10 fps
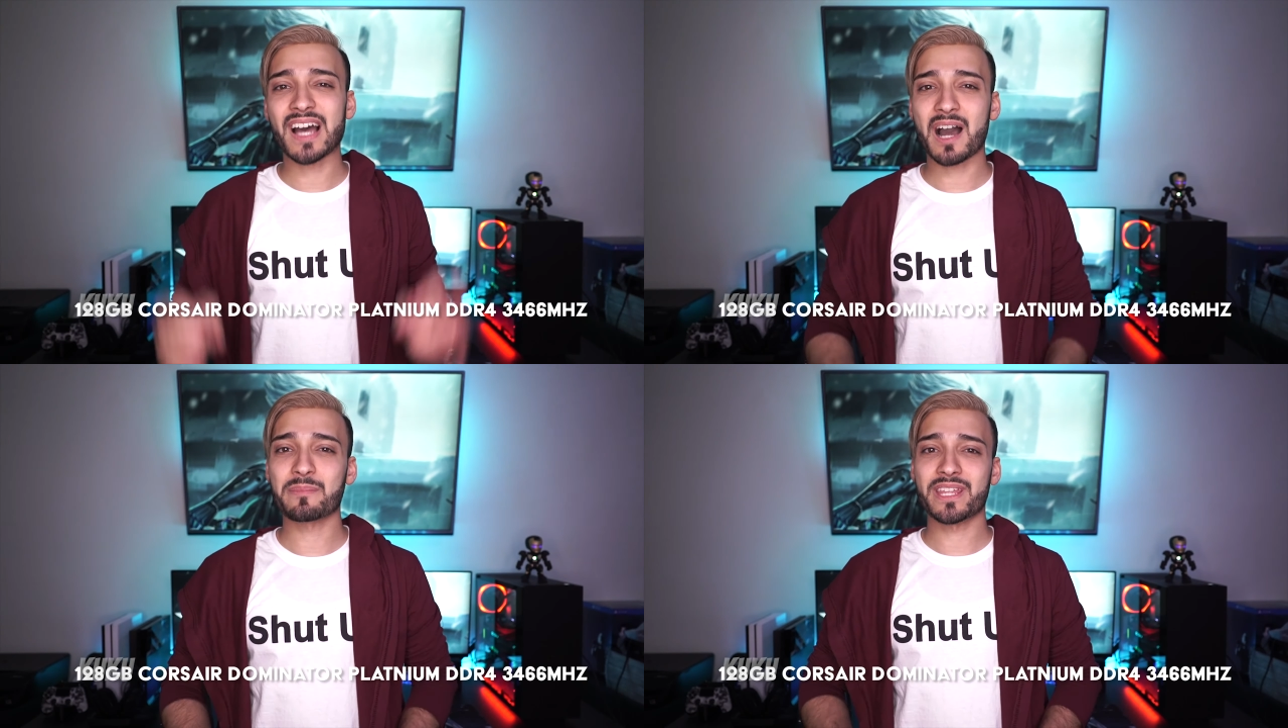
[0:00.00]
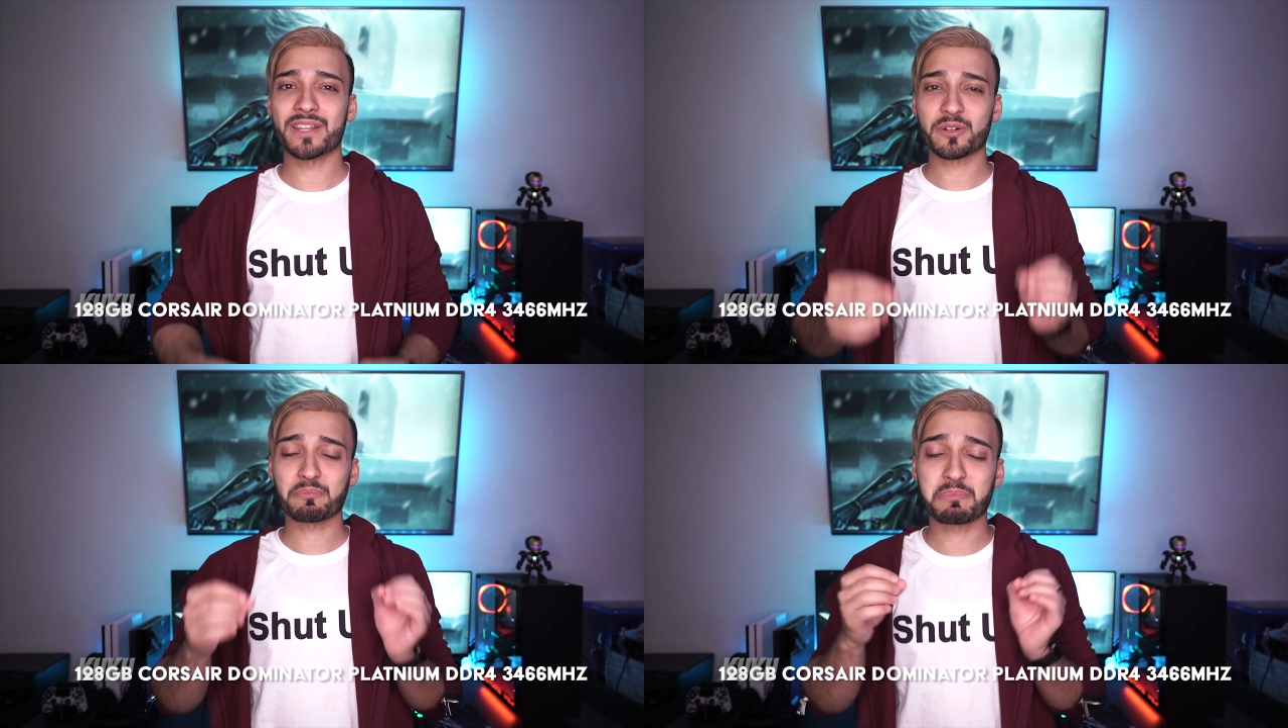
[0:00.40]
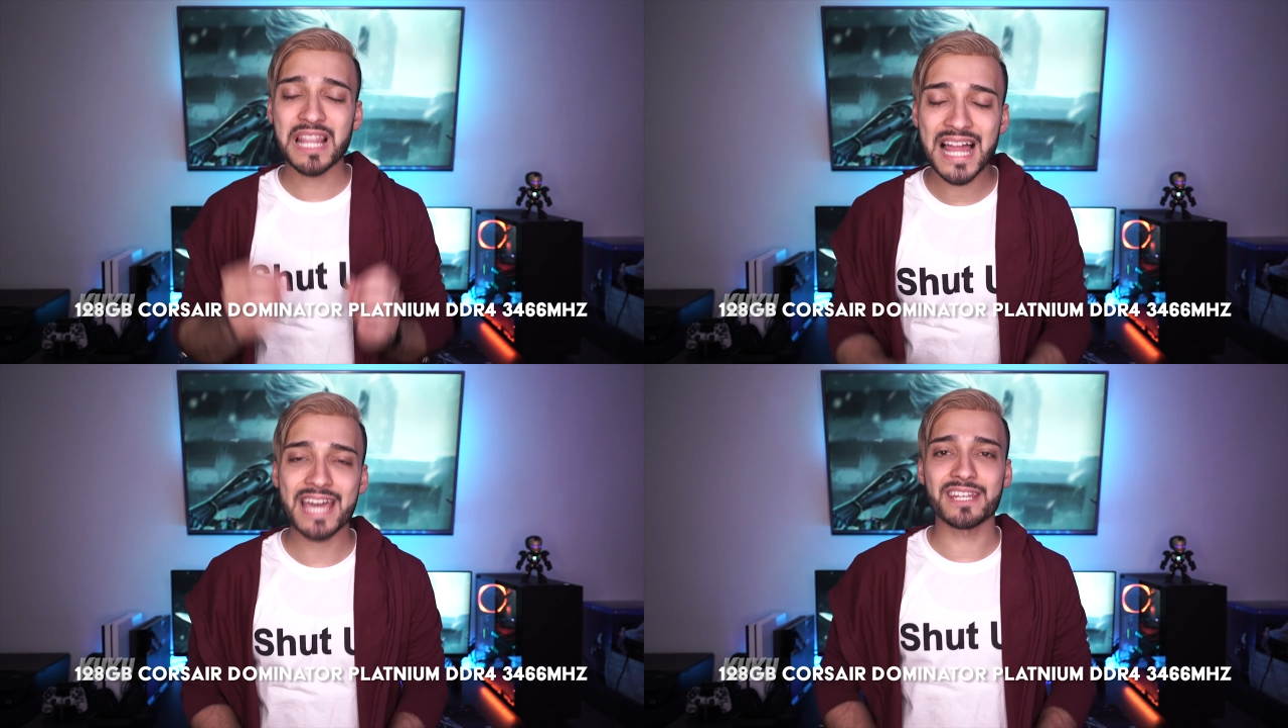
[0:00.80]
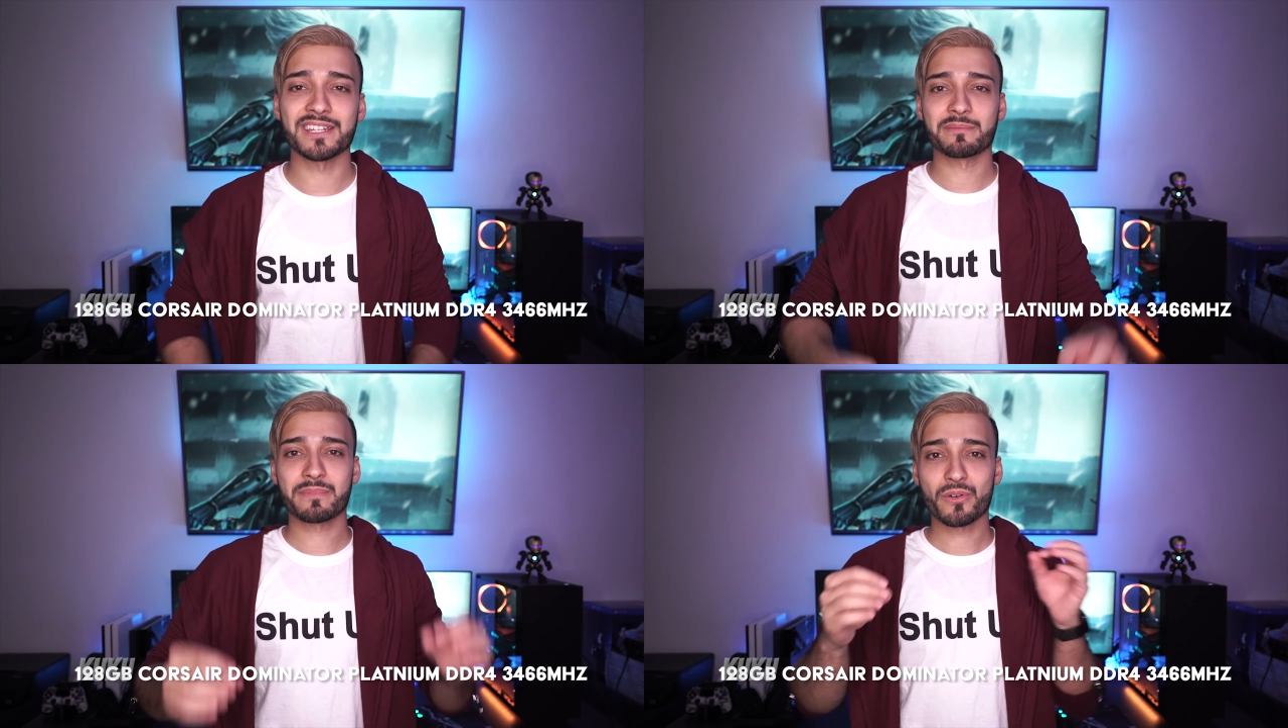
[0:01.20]
Dominator
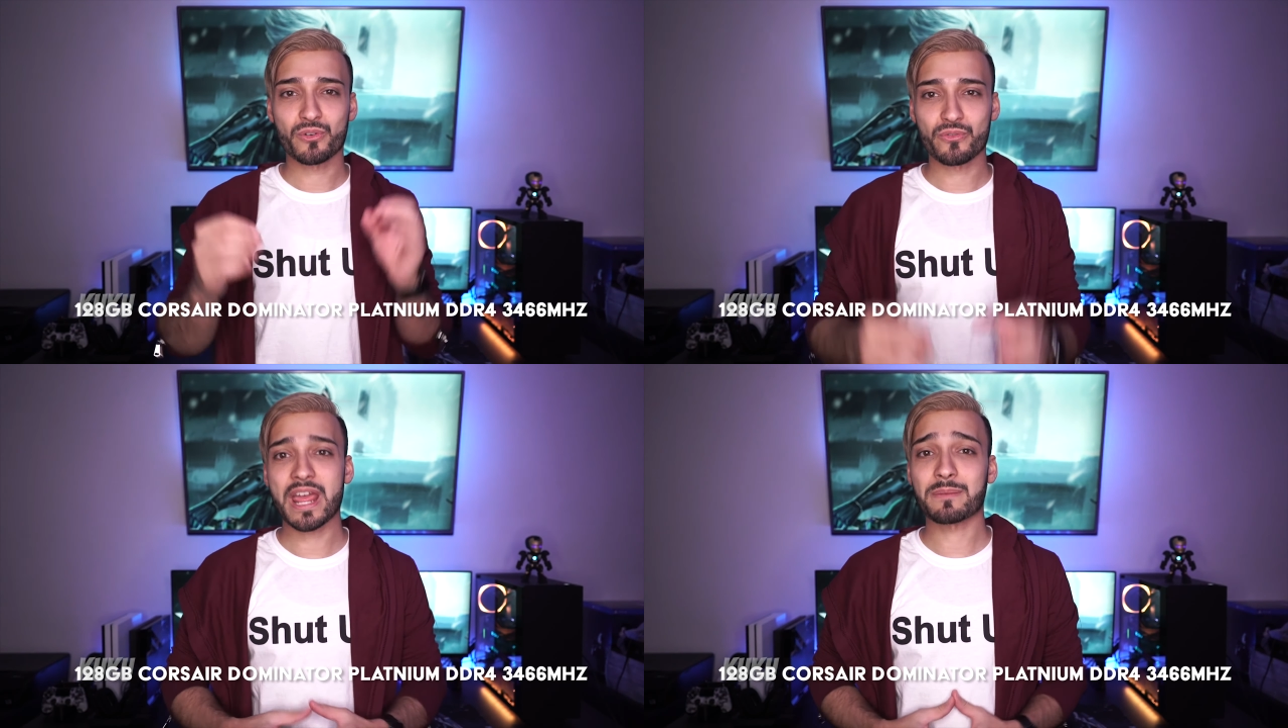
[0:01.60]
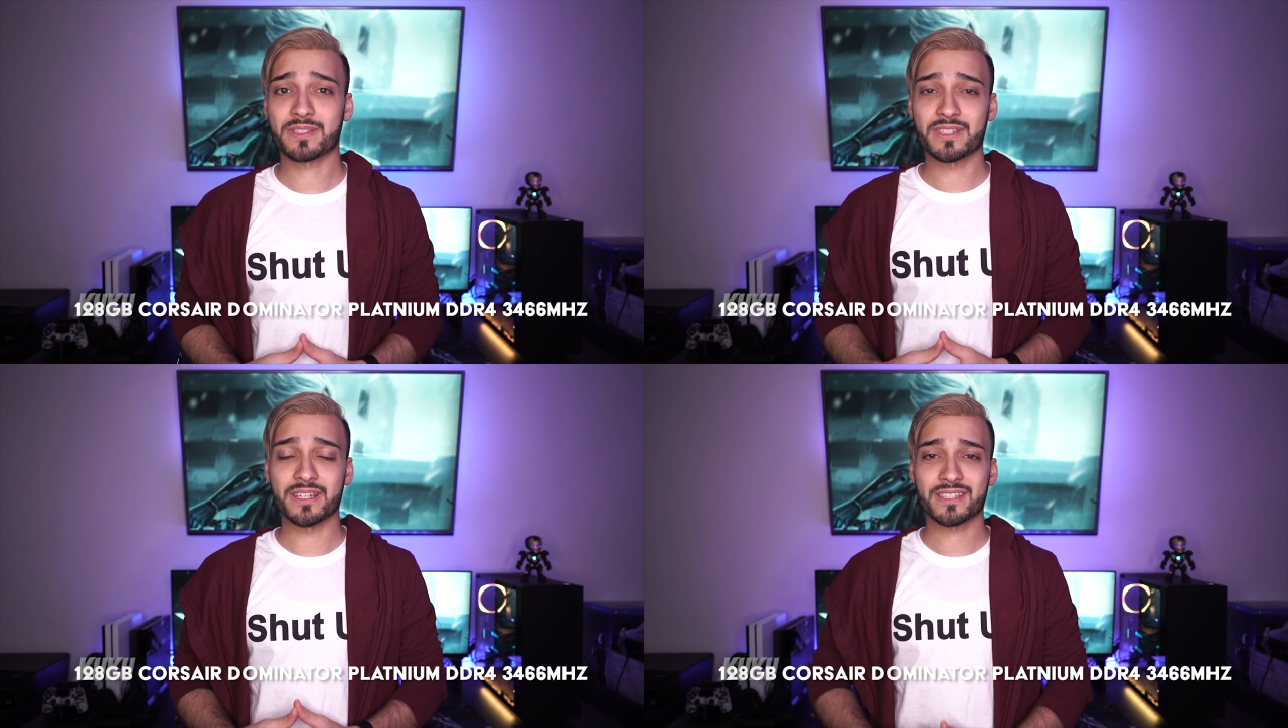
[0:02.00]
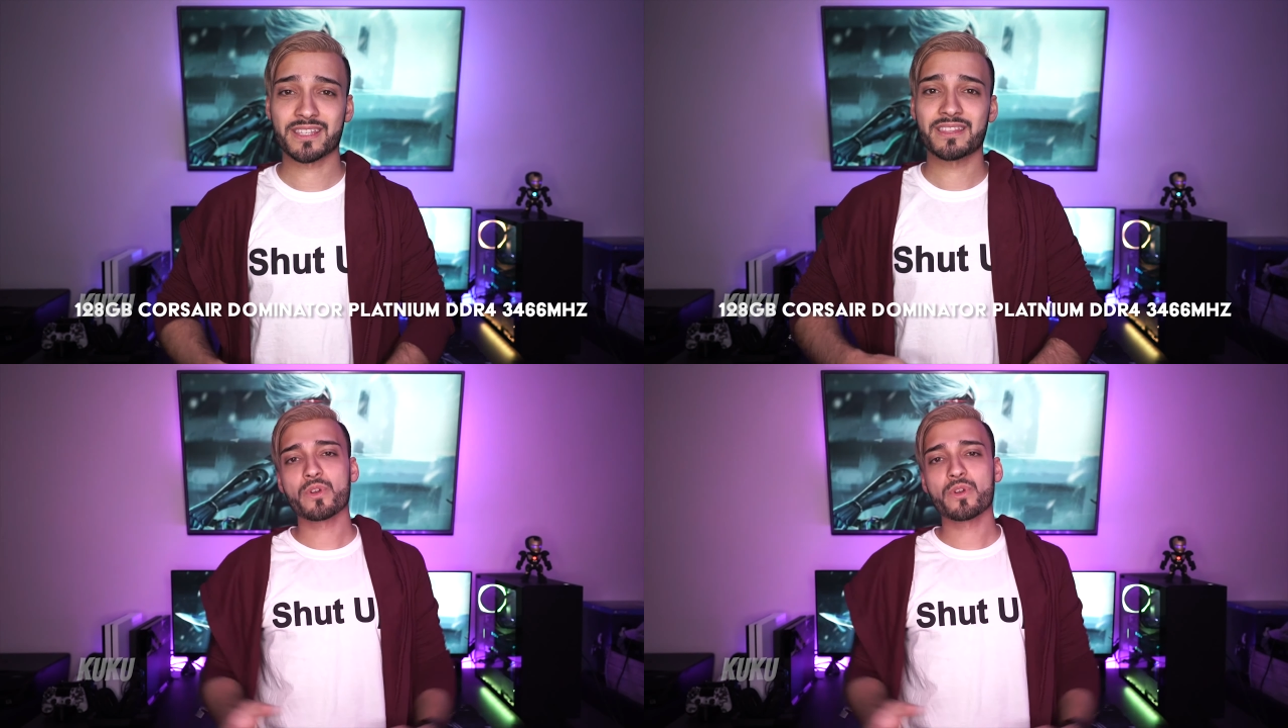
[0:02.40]
Platinum RAM sticks